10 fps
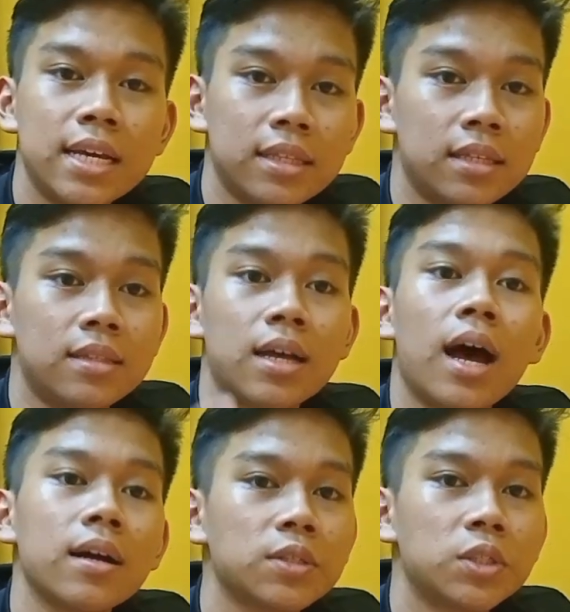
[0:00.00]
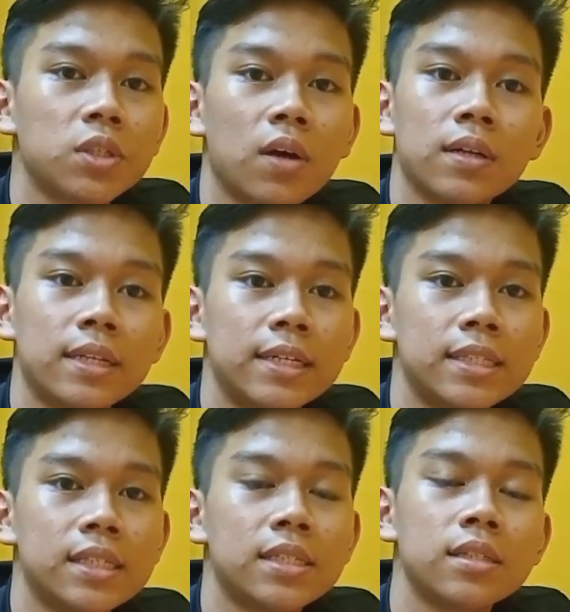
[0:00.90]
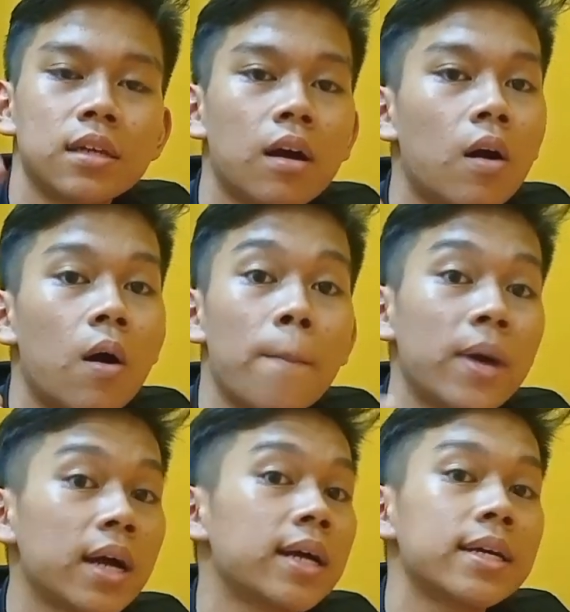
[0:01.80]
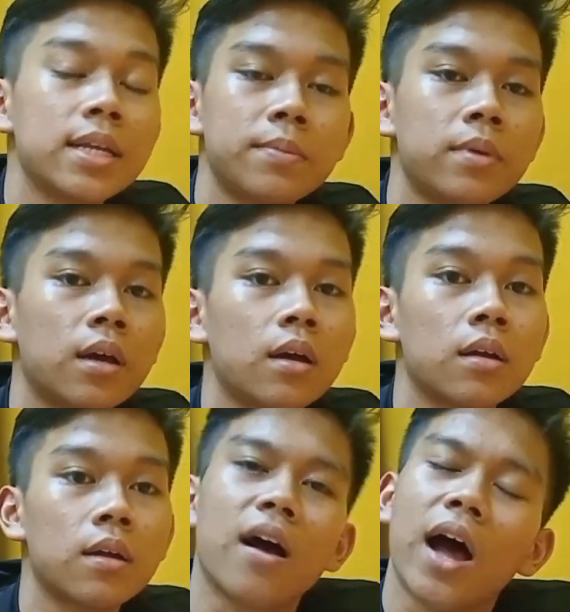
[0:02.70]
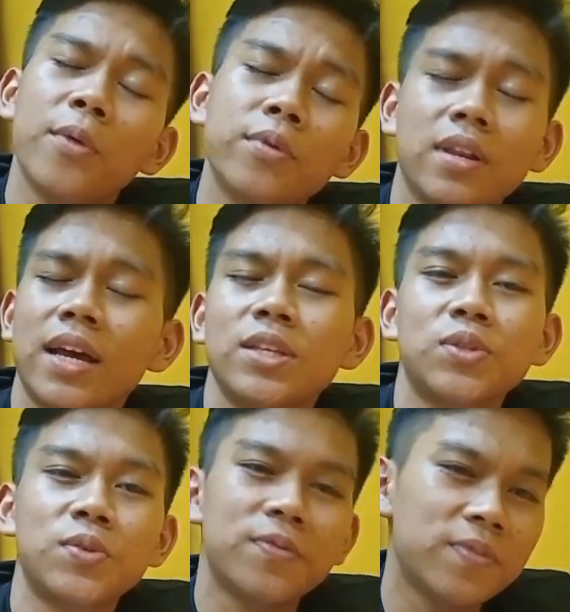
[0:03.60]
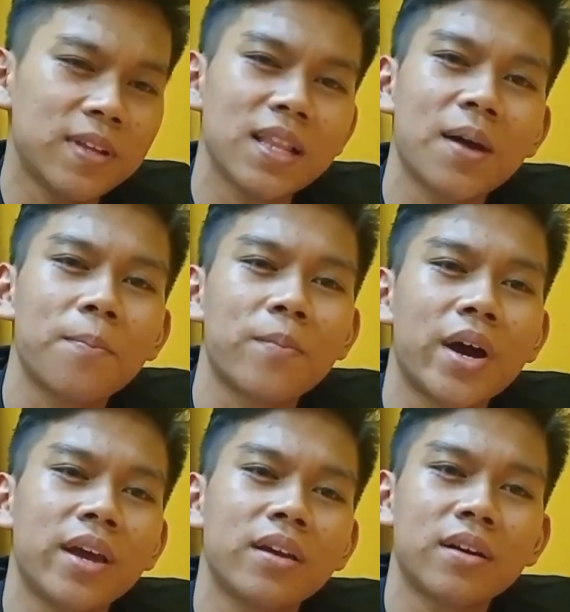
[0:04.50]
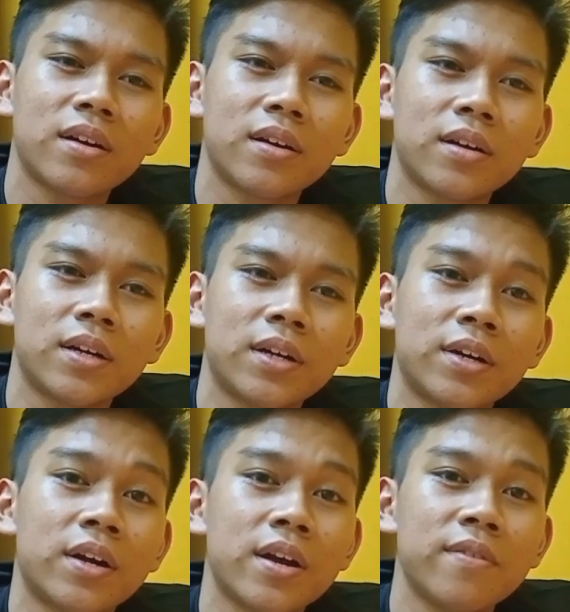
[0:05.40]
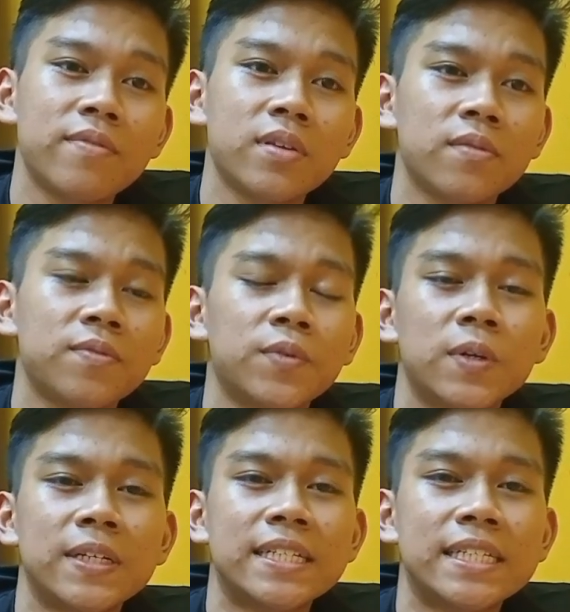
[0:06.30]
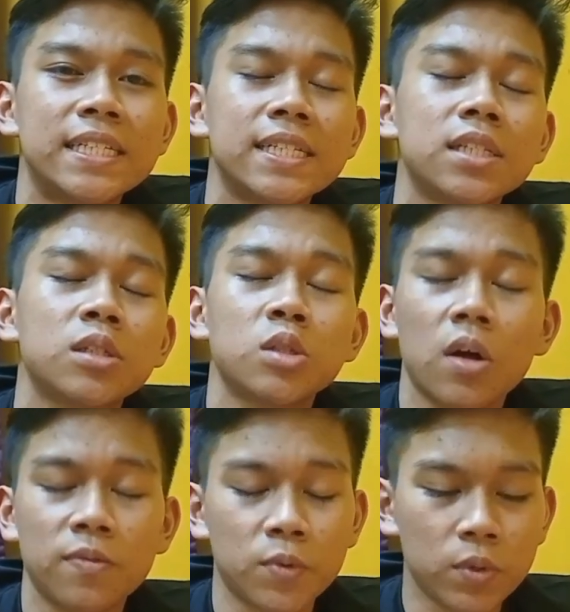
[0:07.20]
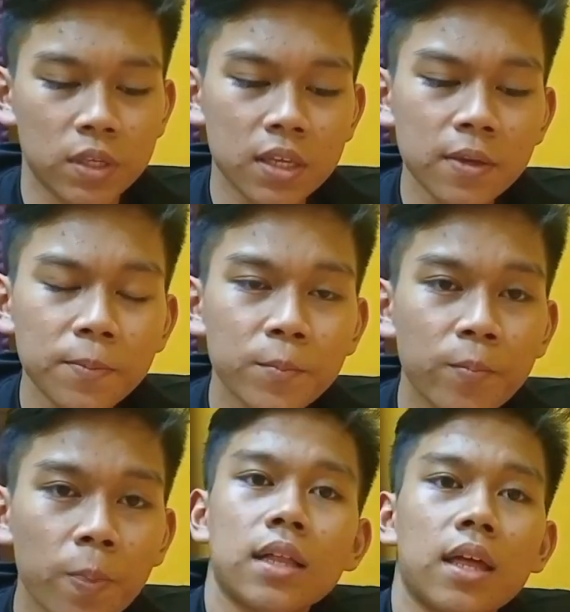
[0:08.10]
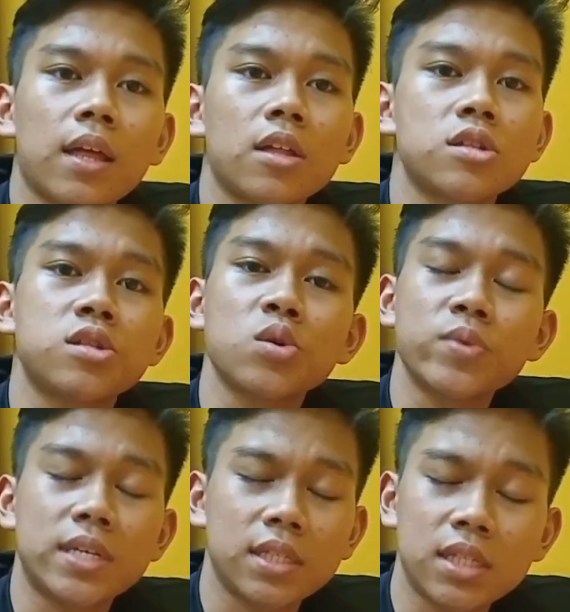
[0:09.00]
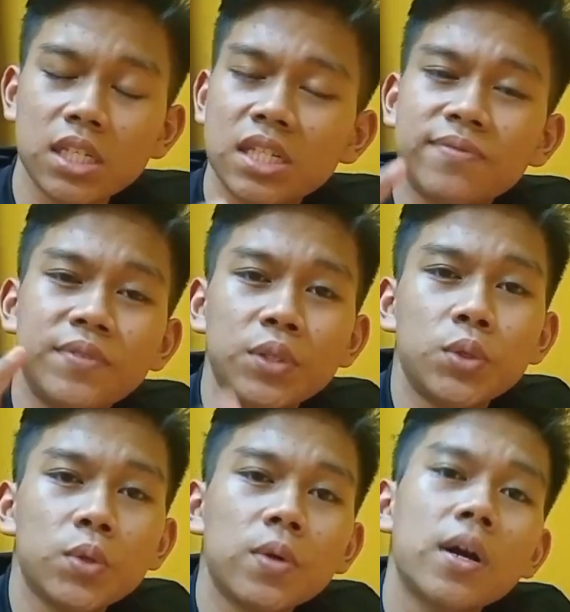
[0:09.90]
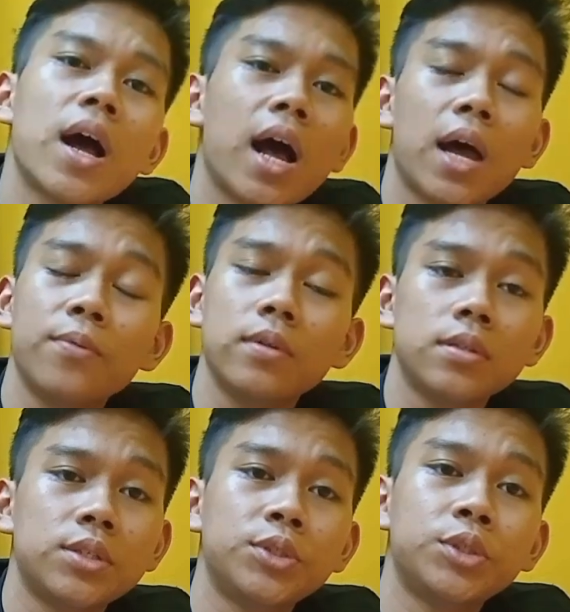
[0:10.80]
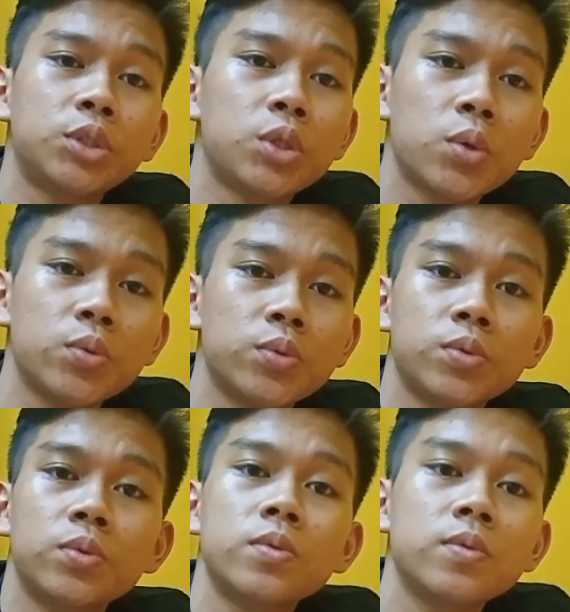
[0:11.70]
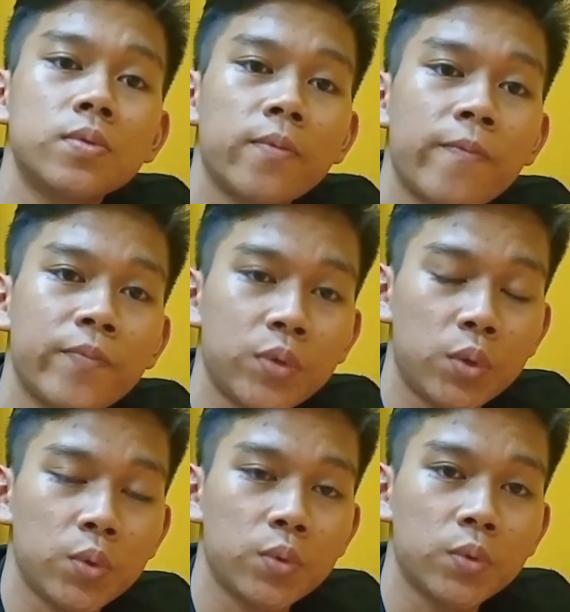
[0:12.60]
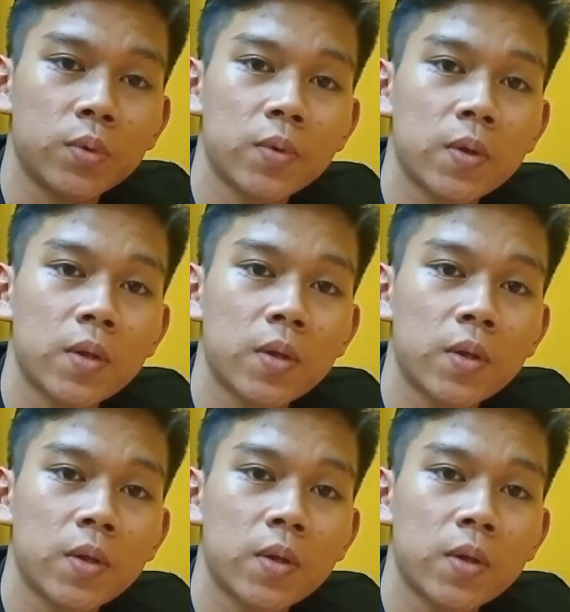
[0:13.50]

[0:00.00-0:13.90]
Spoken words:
the dark chocolates, or macadamia. I would like to fill up my craving for this soft cookie. So in this video, I will show you